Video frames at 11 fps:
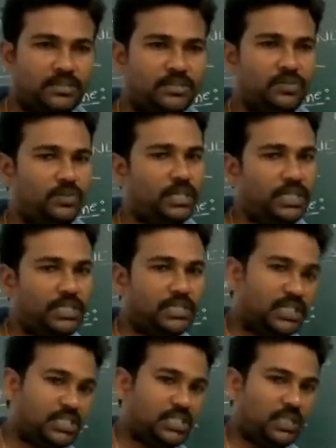So
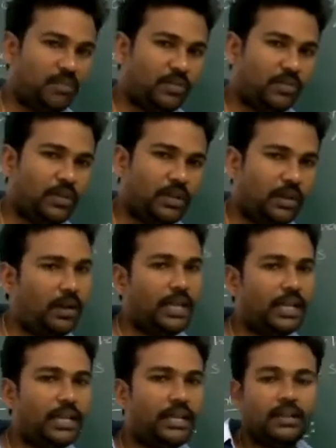this is about line.
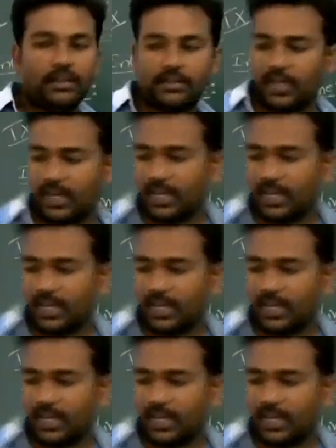Then